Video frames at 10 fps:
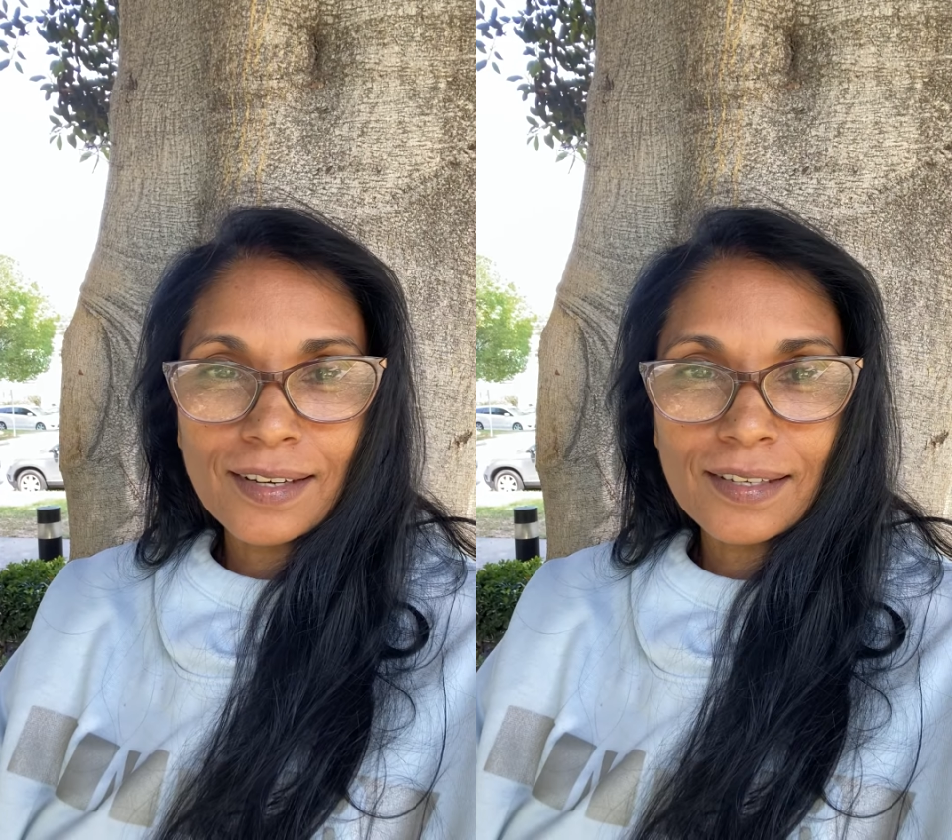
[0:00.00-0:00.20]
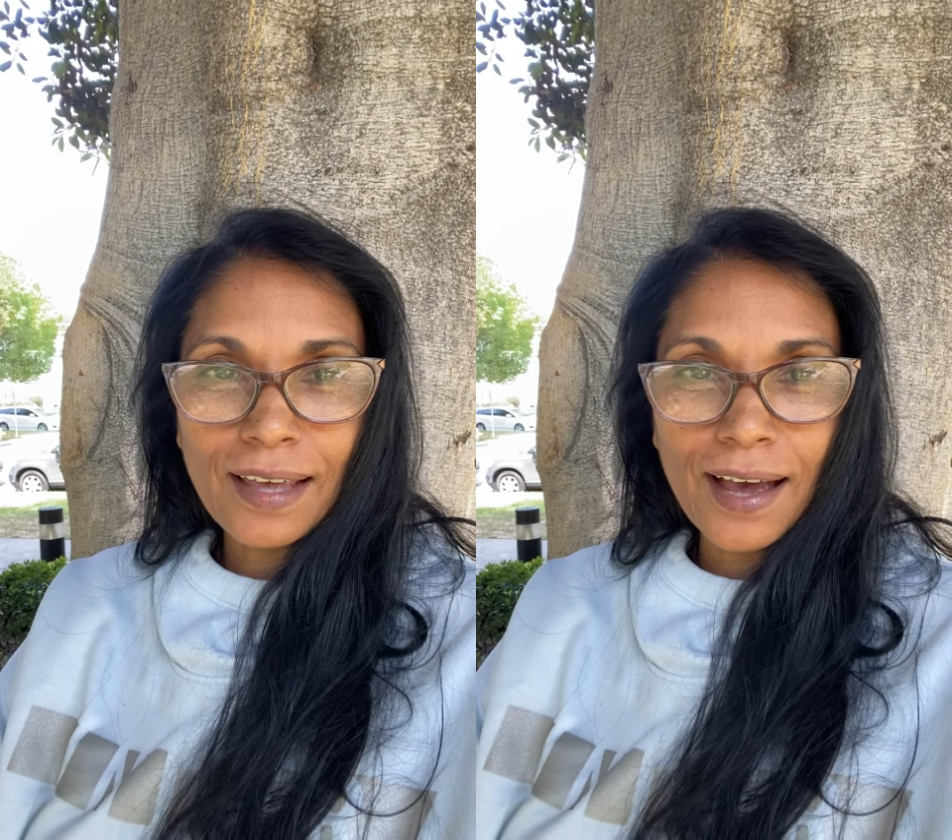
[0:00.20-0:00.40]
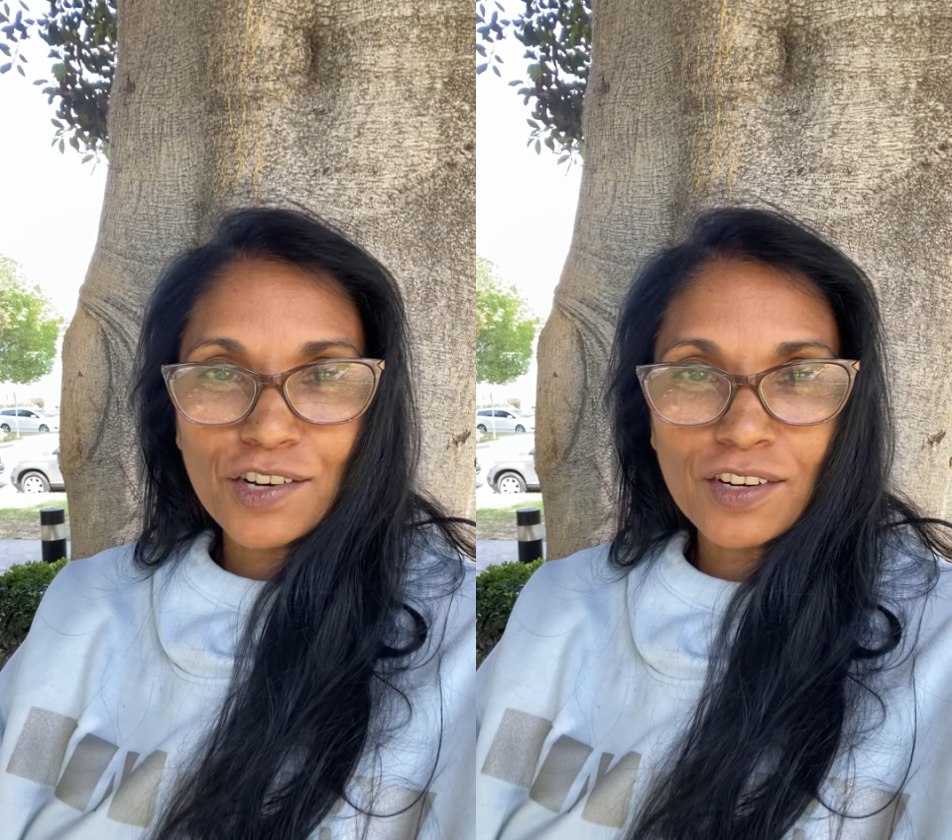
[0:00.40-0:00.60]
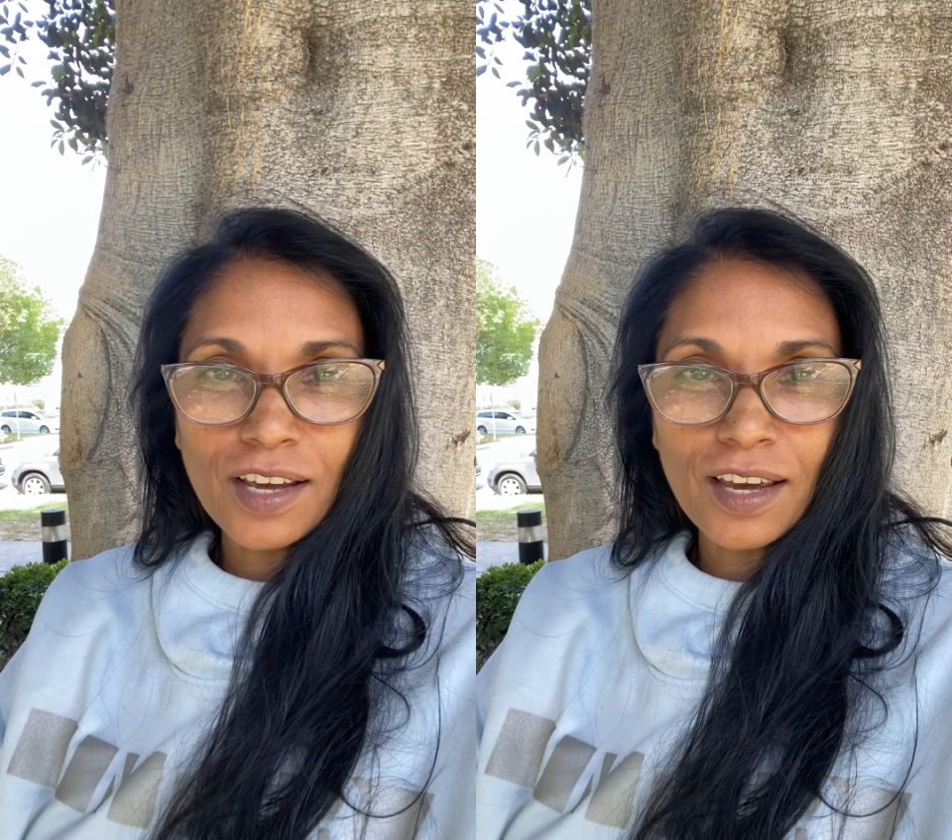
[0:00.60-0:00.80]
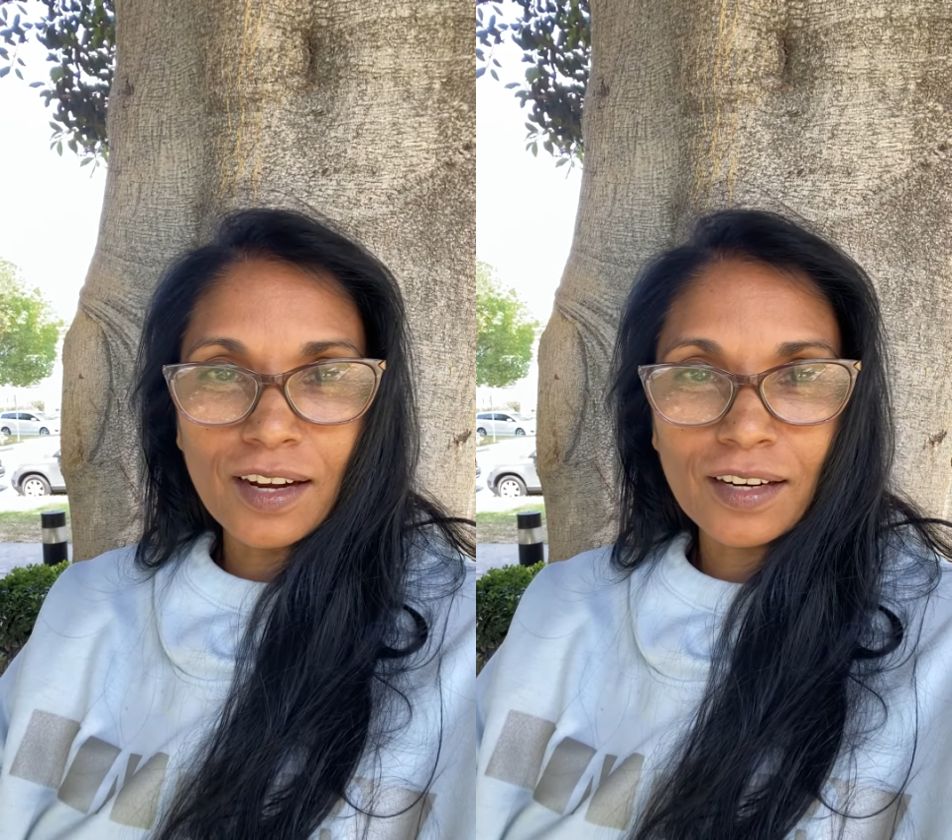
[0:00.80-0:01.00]
It's Asha
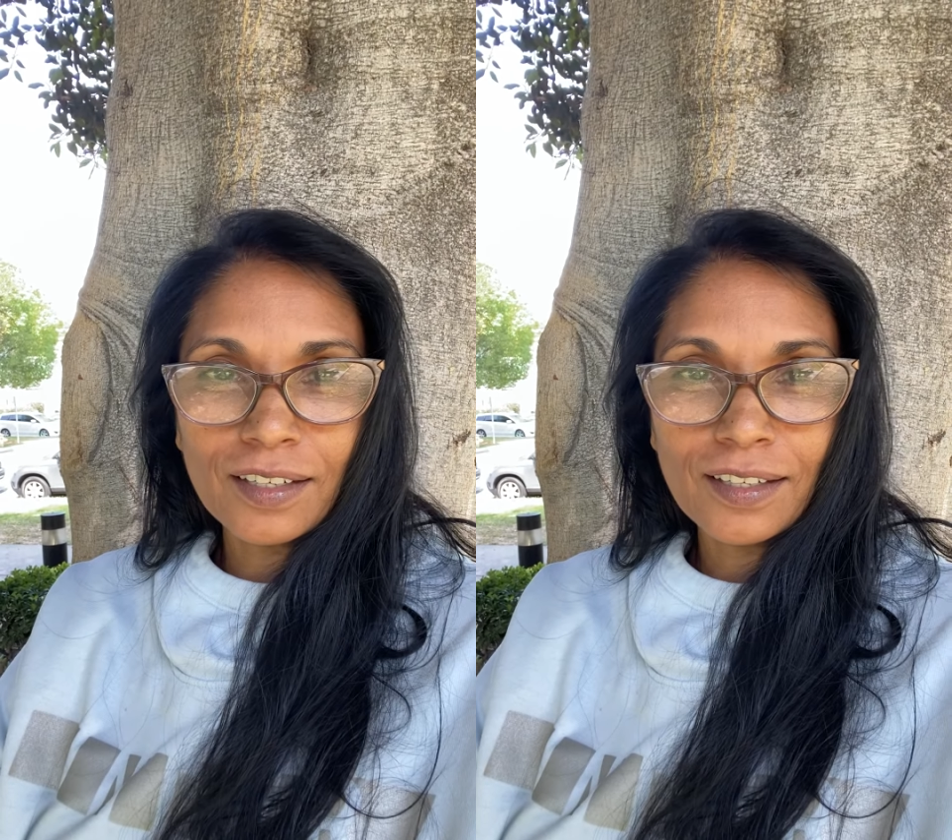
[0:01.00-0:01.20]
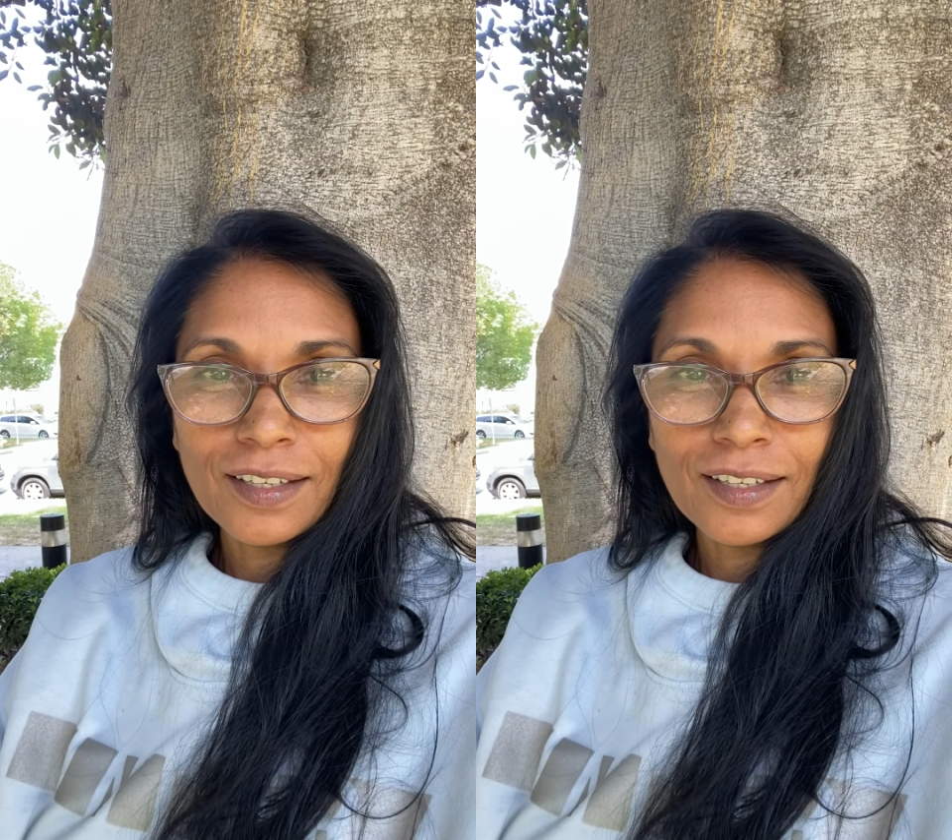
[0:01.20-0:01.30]
here.